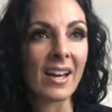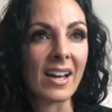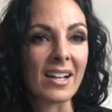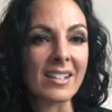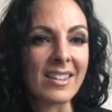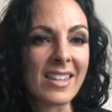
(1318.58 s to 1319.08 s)

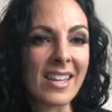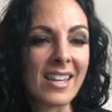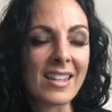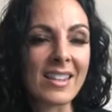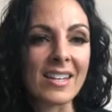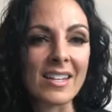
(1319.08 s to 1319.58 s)
I
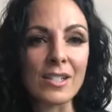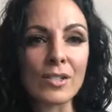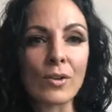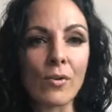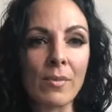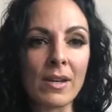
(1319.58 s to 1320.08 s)
think that in
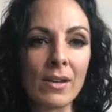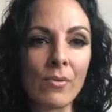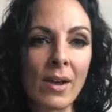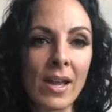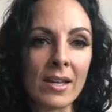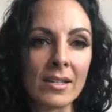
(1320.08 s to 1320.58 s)
so many
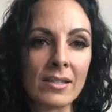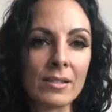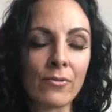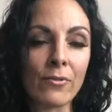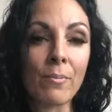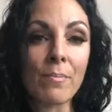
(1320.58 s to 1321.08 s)
ways
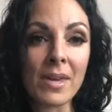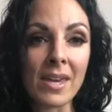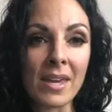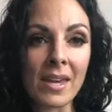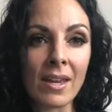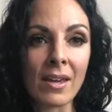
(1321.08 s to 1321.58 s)
for
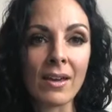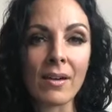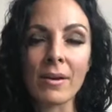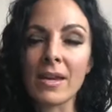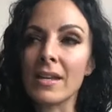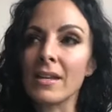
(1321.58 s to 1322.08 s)
me,
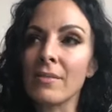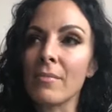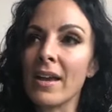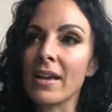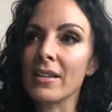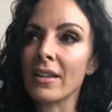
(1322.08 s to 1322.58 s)
and in
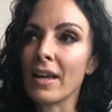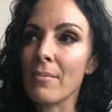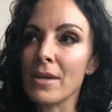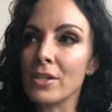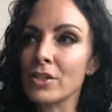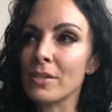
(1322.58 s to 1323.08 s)
my, like I
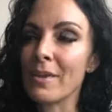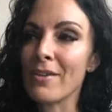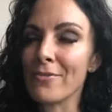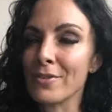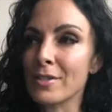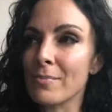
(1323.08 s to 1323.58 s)
mentioned, my
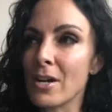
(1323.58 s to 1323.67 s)
first